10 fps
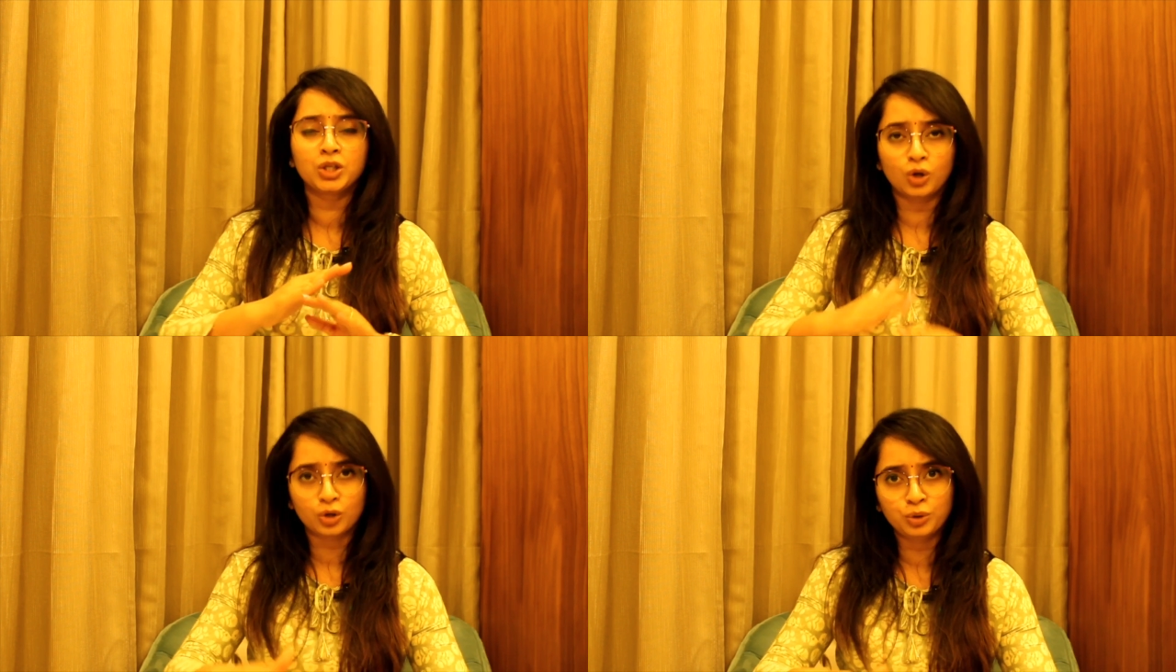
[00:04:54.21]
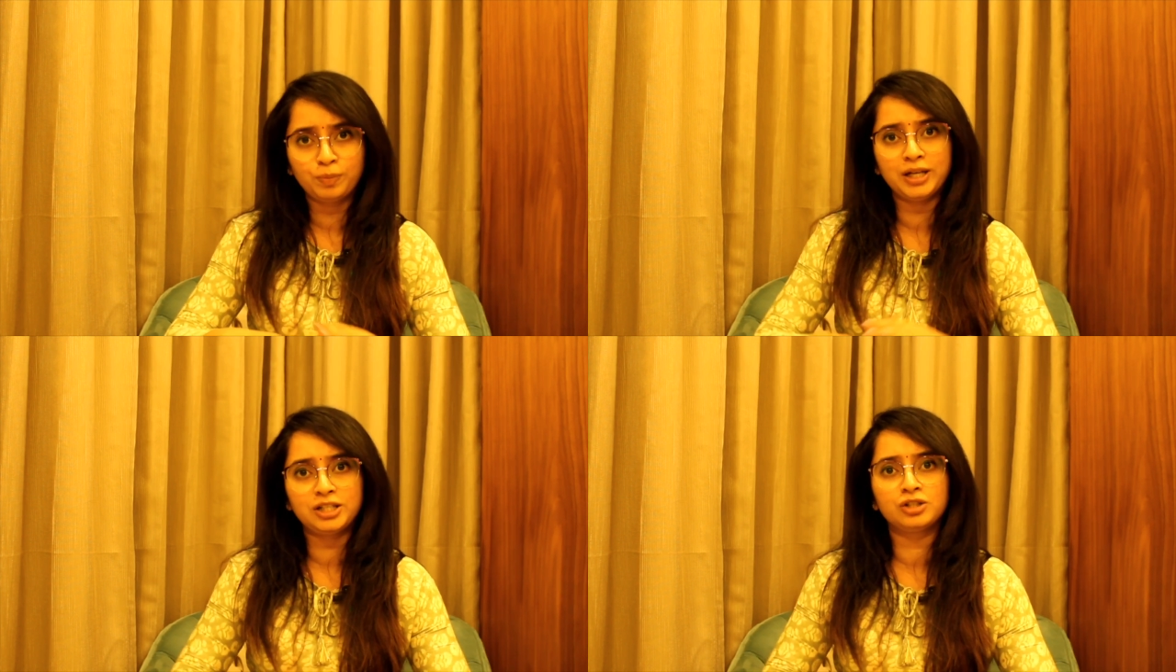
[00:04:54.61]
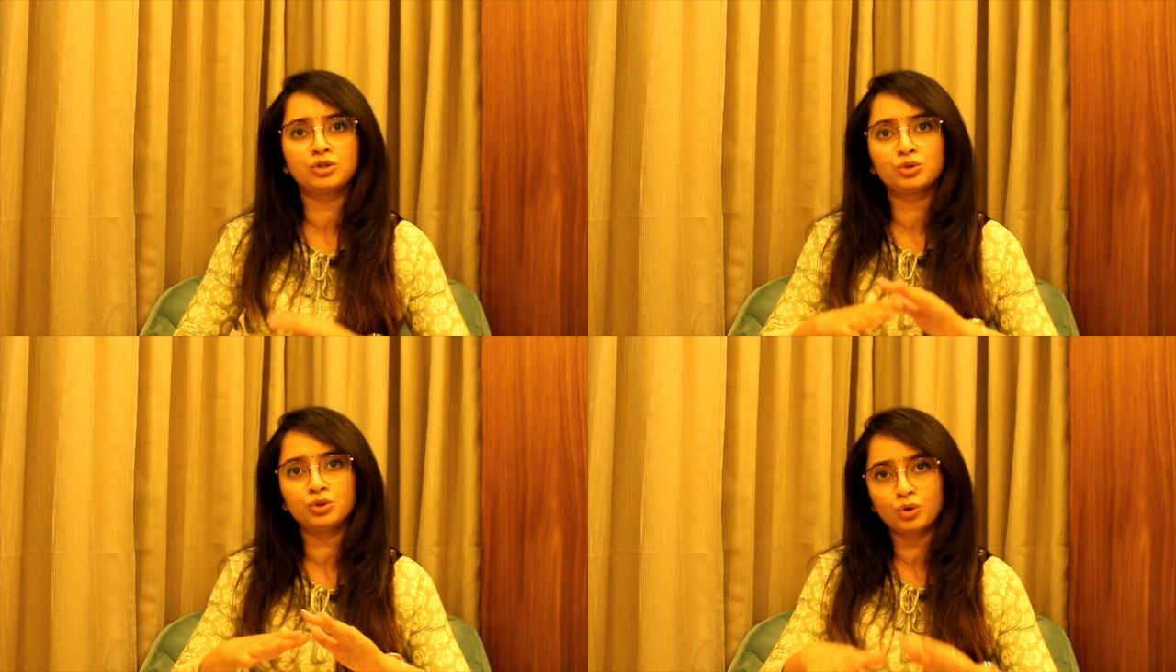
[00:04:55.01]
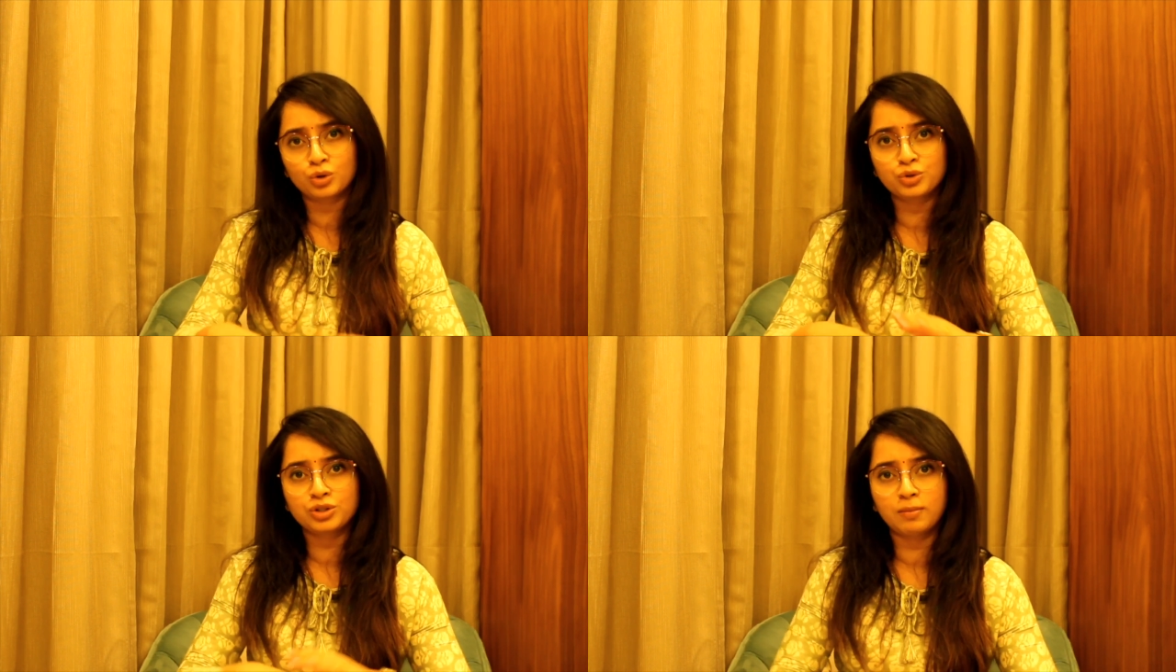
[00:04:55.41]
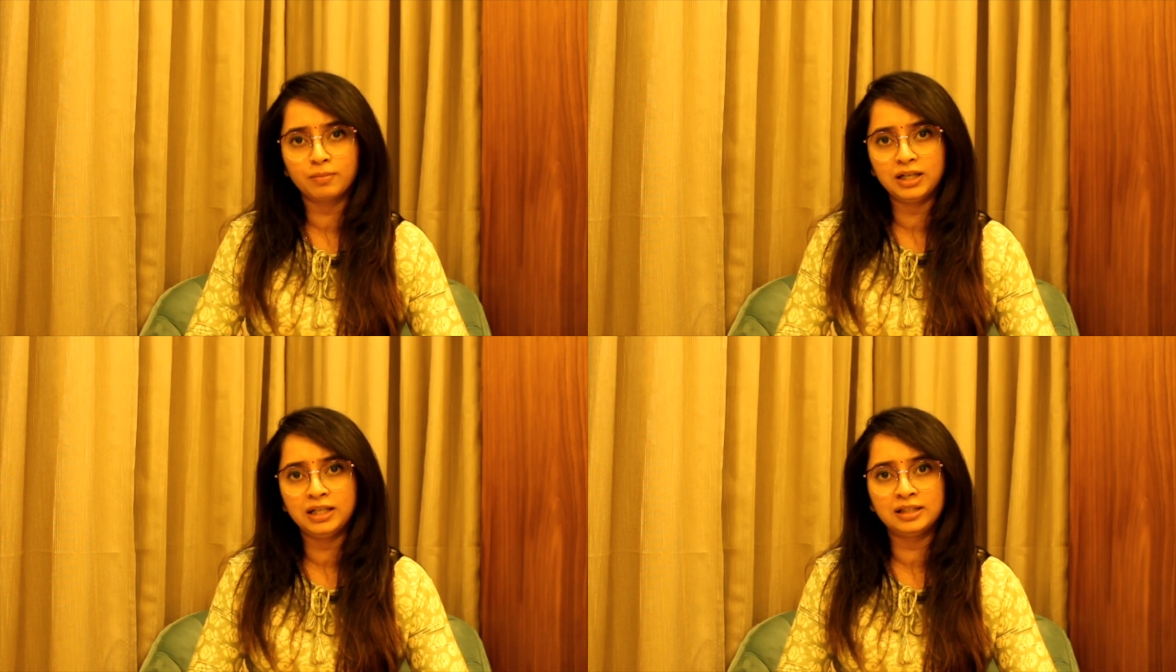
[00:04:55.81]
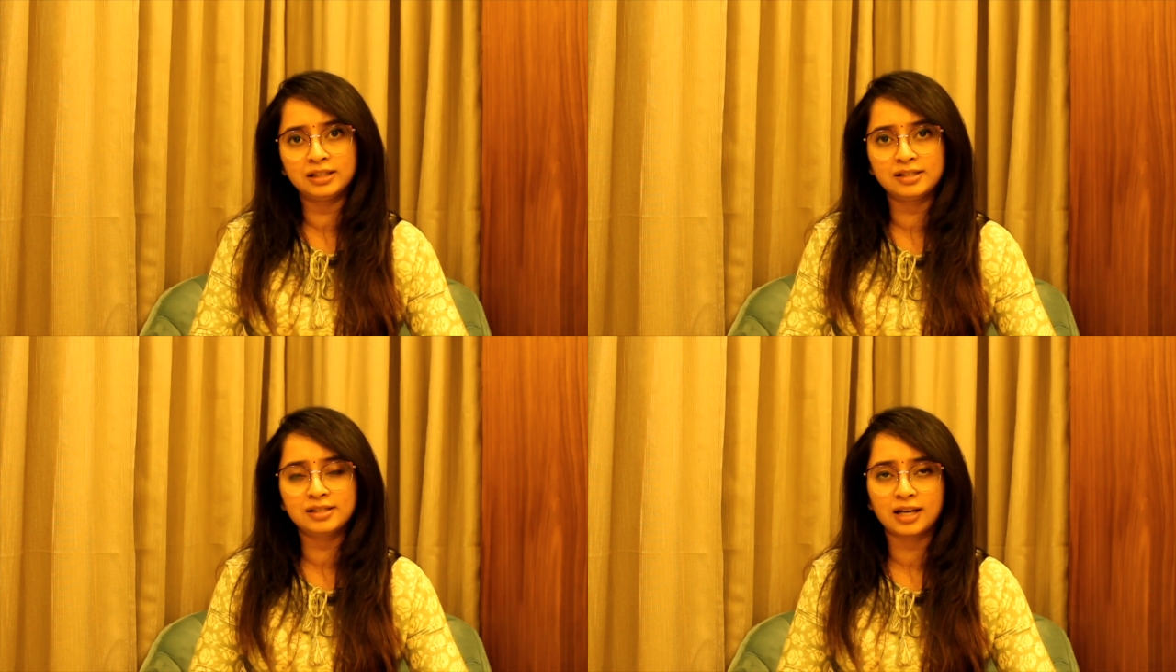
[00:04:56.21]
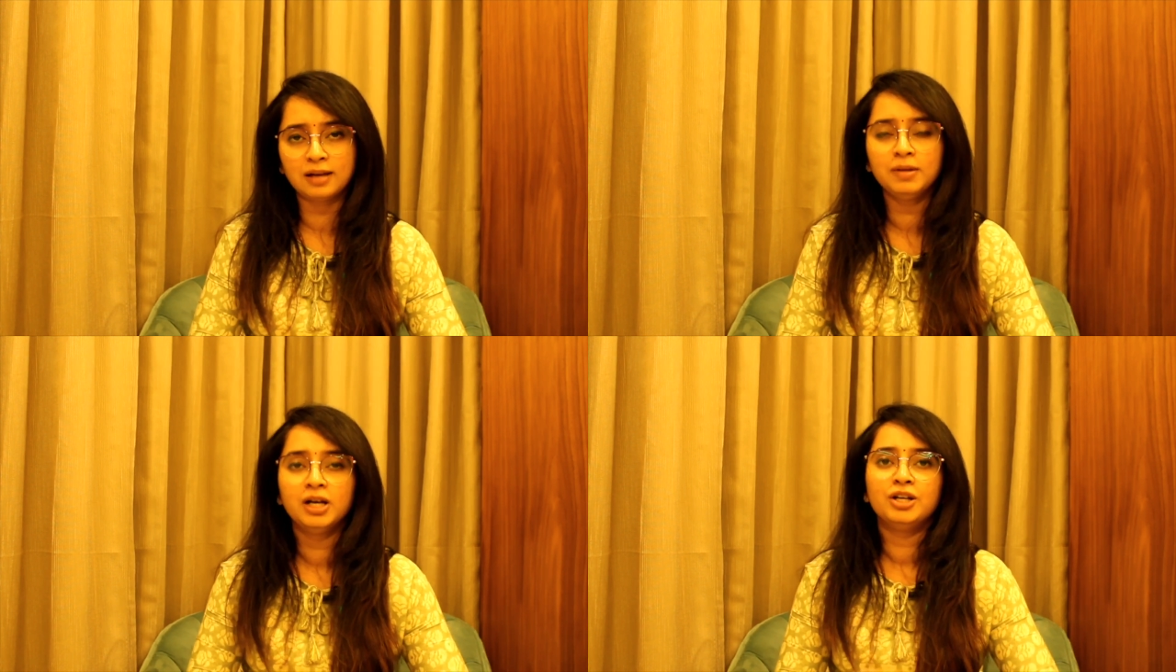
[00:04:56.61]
talk to patients or to talk to somebody in this time,